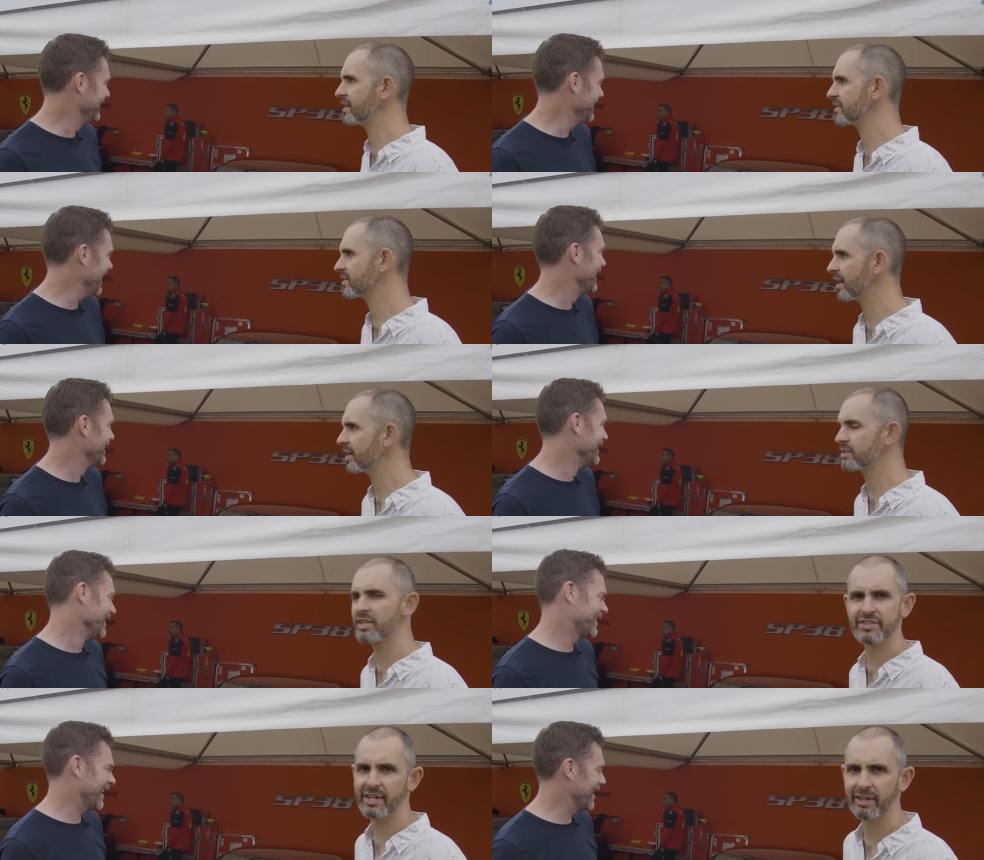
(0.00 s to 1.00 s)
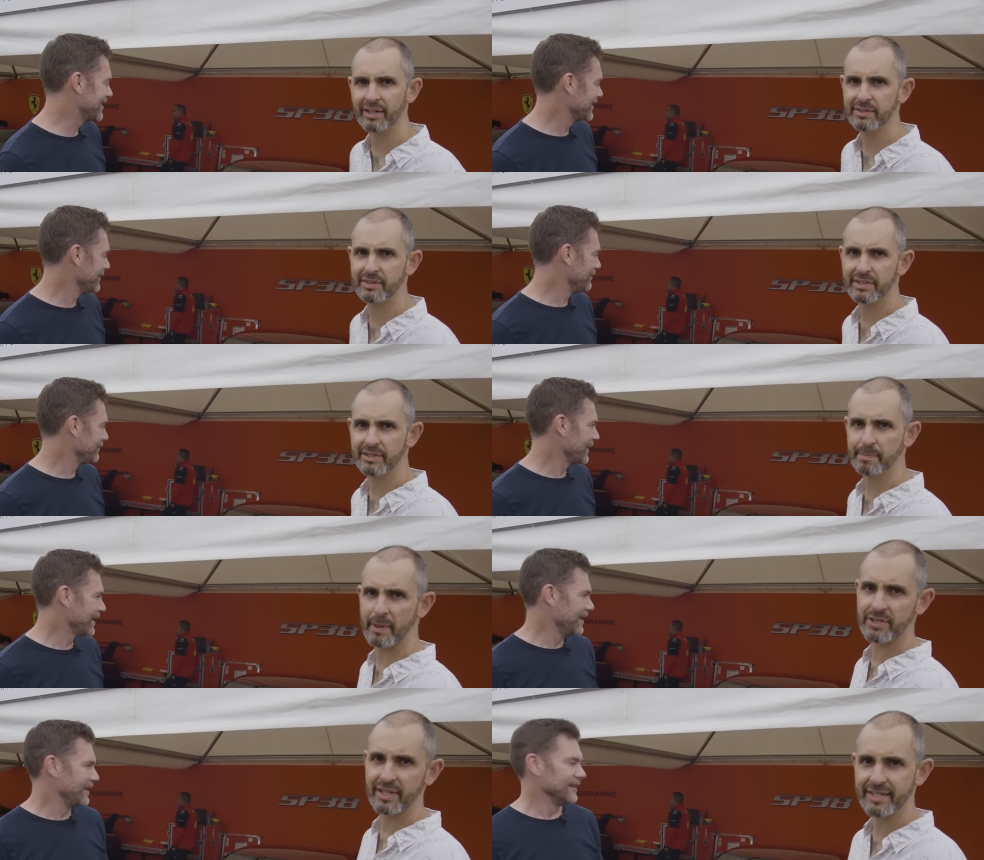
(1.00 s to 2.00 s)
Speaker 1: instead. Yeah. It does sound Close. like a
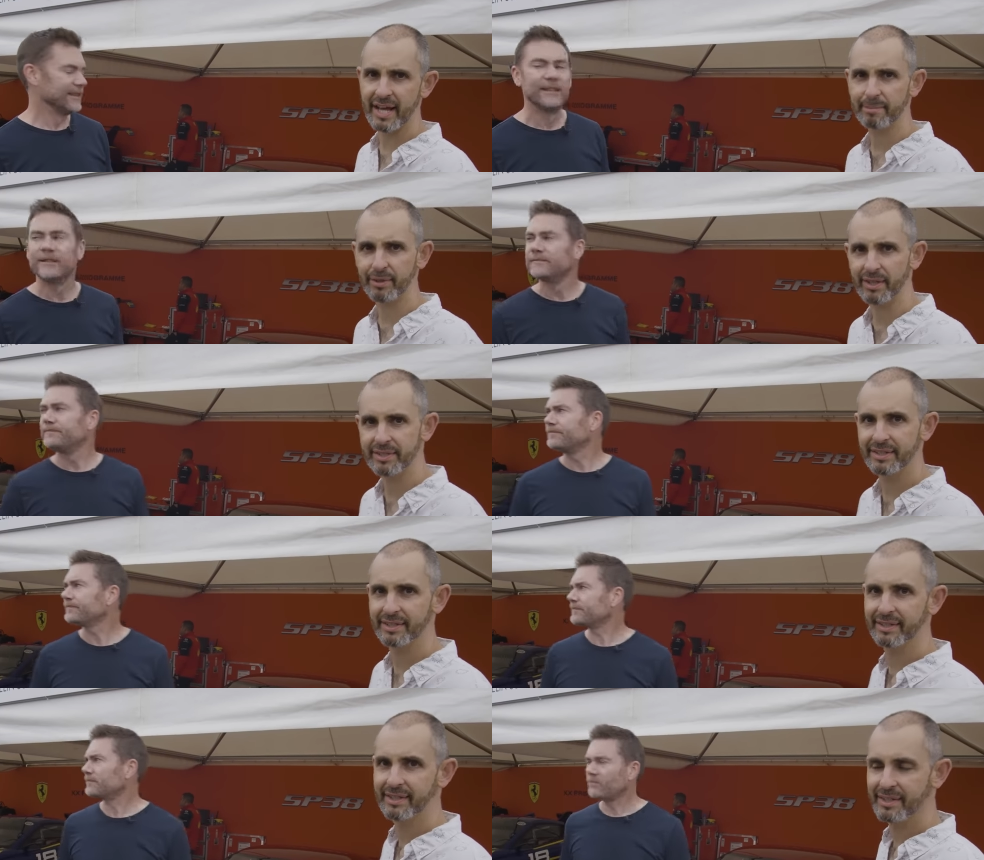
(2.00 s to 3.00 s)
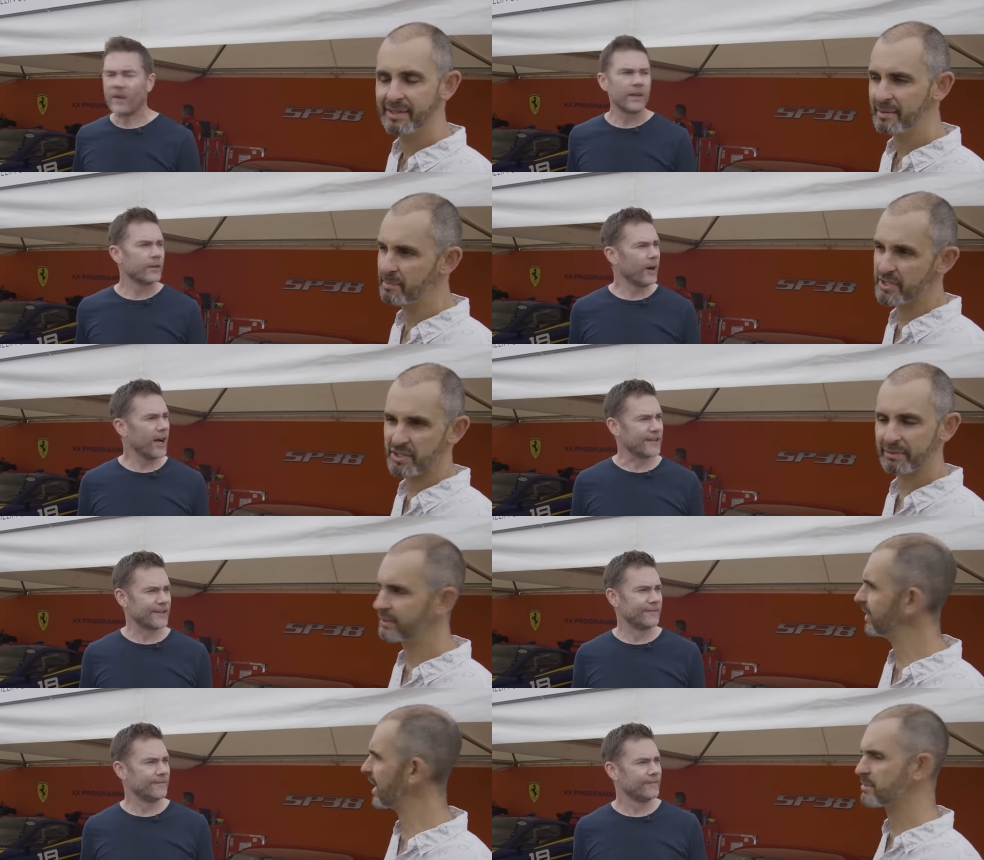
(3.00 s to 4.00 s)
specialist hair product, but right.
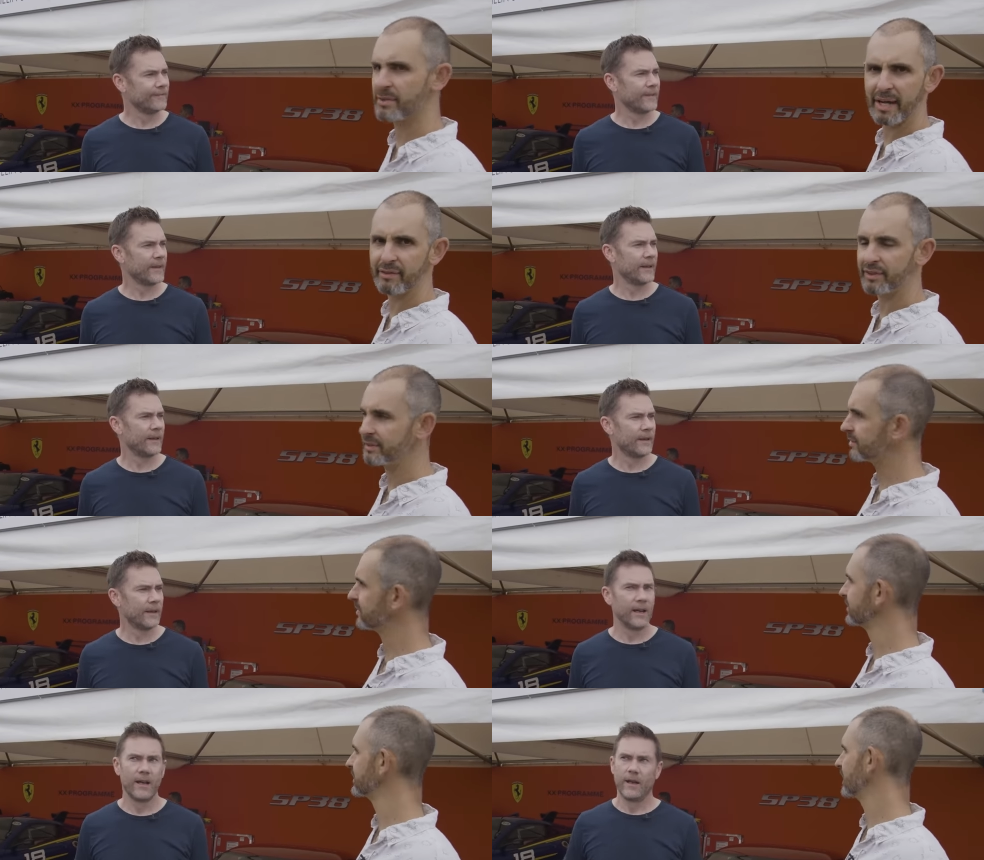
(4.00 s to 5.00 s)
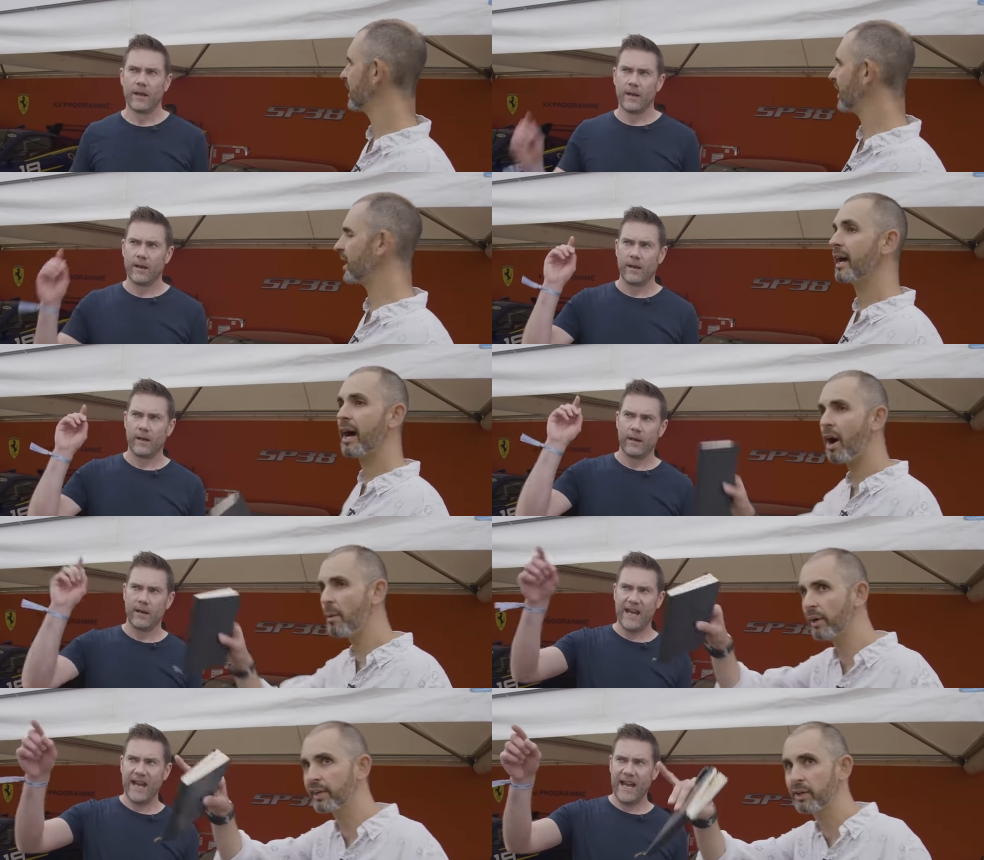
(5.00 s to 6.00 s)
the name's irrelevant. Uh,
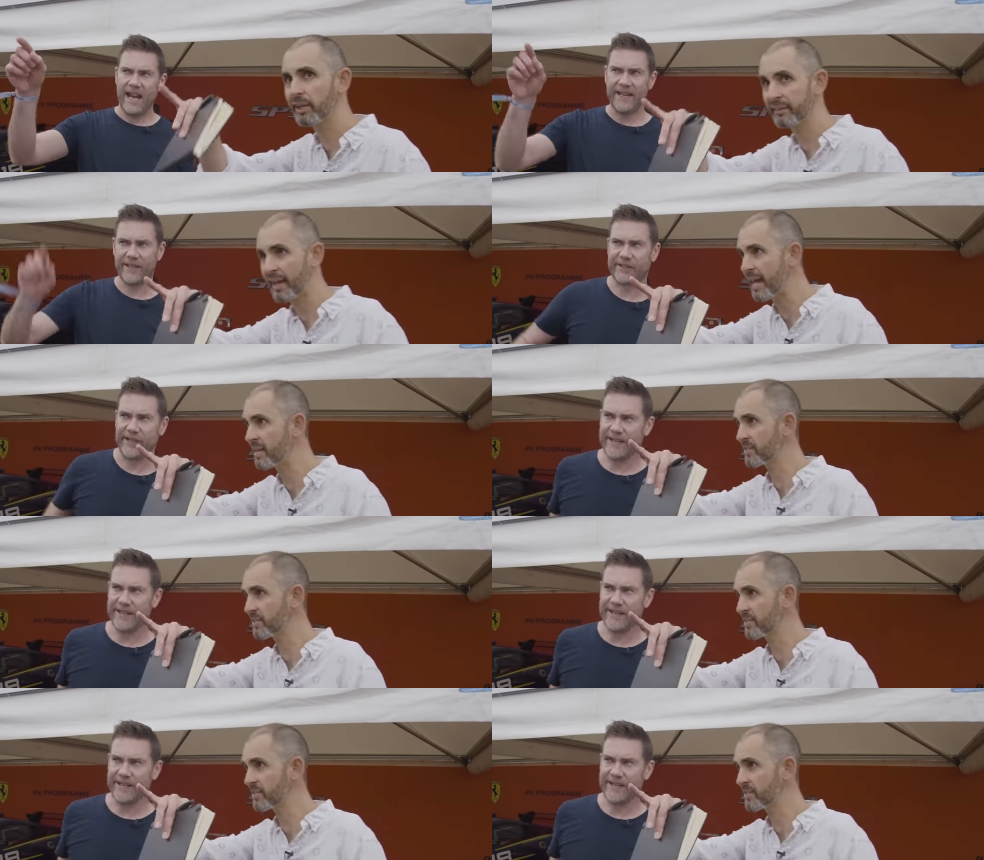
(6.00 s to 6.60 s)
I want to go and look Hennessy. at the